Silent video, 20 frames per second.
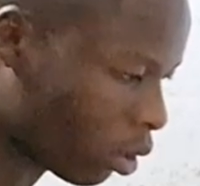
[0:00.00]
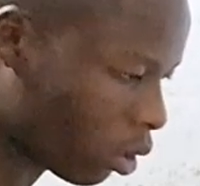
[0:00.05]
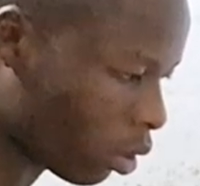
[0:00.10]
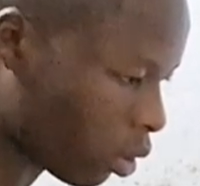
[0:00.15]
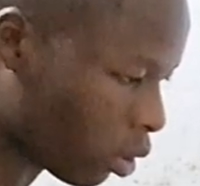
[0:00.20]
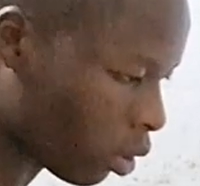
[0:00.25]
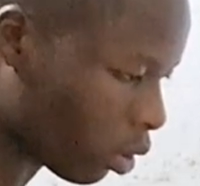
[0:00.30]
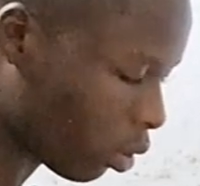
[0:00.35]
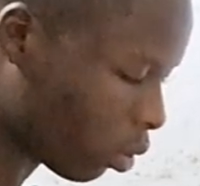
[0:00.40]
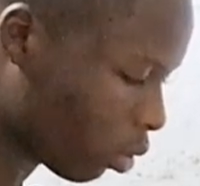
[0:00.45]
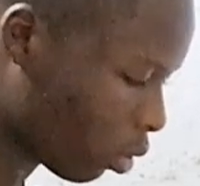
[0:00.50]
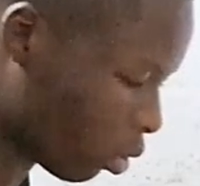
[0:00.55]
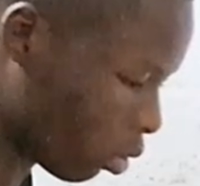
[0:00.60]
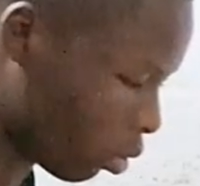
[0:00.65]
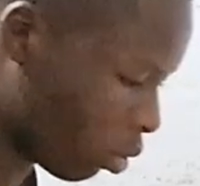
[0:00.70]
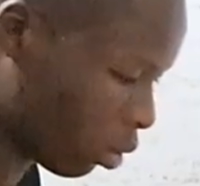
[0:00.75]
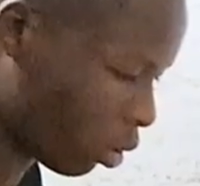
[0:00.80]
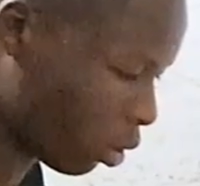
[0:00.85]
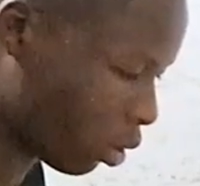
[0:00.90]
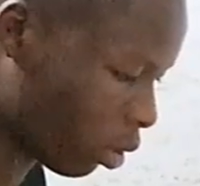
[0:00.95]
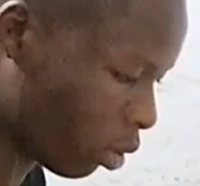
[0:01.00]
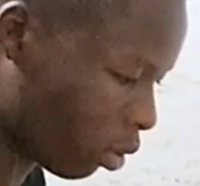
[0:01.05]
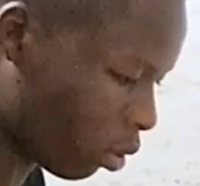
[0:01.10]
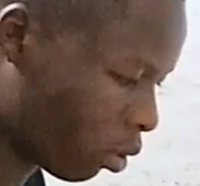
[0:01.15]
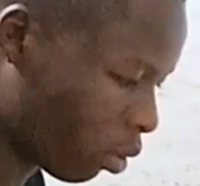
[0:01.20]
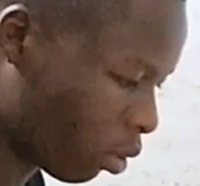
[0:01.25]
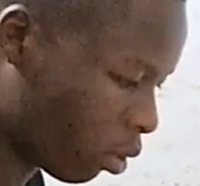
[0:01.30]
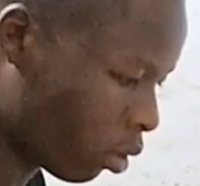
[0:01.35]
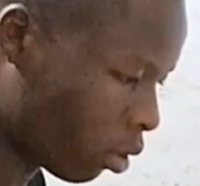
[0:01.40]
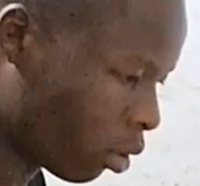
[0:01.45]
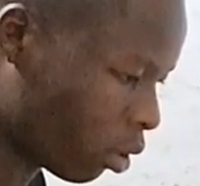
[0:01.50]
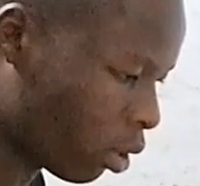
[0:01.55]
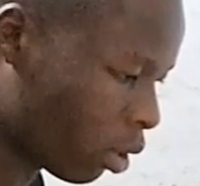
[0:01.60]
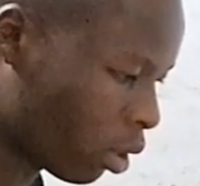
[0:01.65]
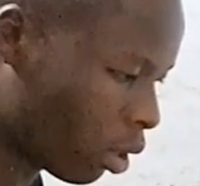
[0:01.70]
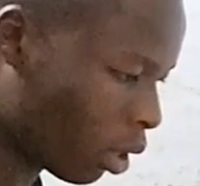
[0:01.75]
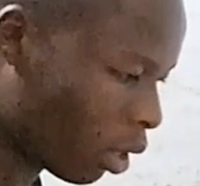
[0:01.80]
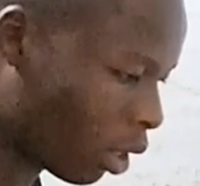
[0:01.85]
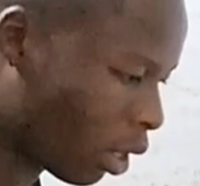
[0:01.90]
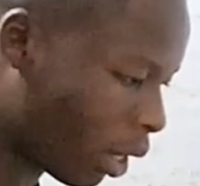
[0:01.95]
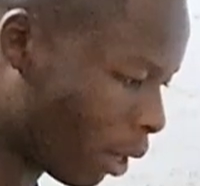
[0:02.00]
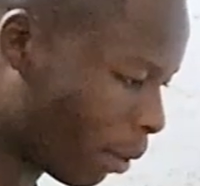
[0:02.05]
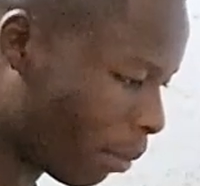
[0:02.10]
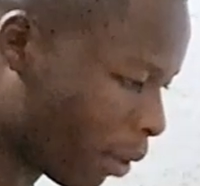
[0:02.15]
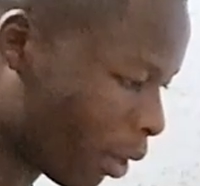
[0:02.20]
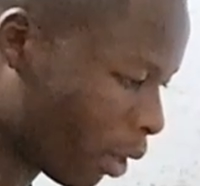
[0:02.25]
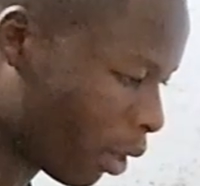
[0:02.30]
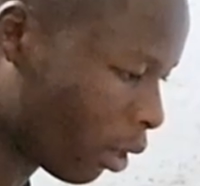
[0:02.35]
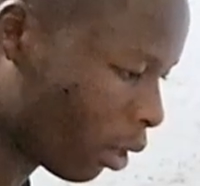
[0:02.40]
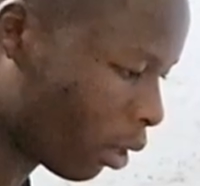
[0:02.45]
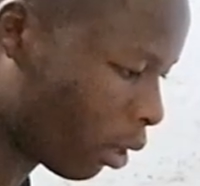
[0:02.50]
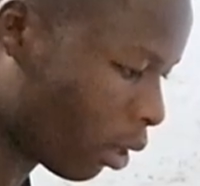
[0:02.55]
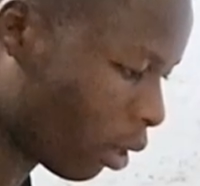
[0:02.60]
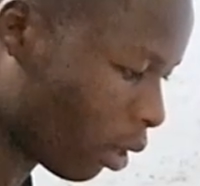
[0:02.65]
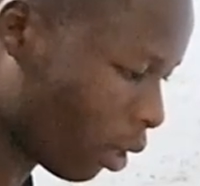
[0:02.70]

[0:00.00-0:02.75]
Is equal to 0. Lambda